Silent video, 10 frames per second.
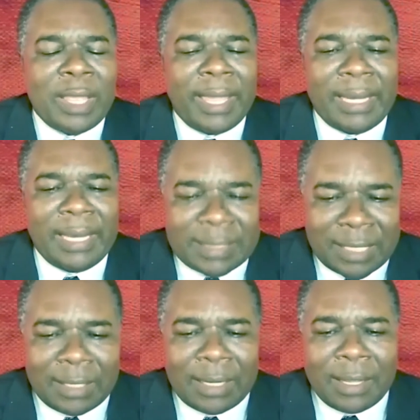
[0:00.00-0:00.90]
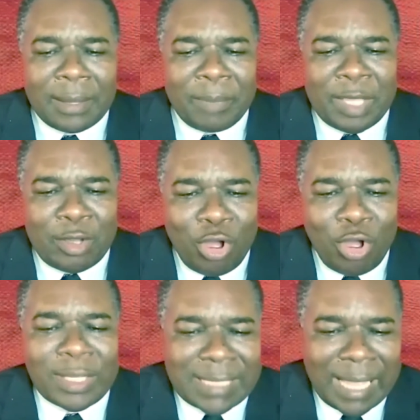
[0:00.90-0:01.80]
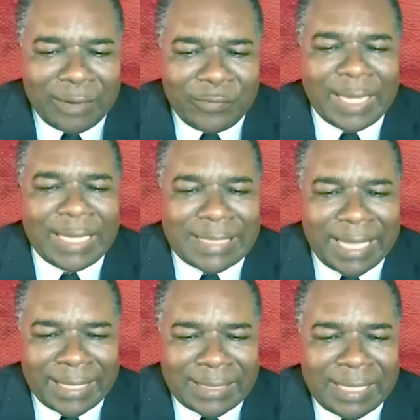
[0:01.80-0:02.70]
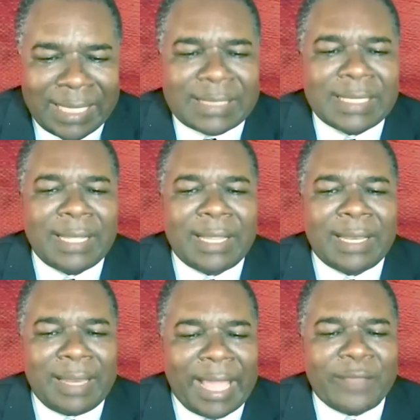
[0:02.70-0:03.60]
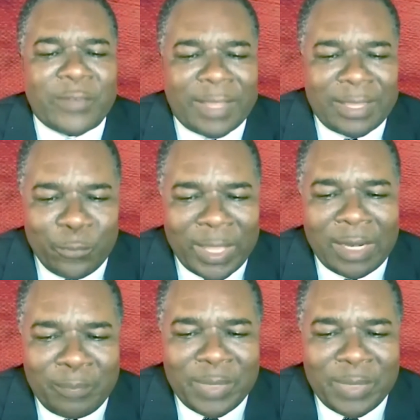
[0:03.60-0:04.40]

hey, listen, because Adventists exist, life will be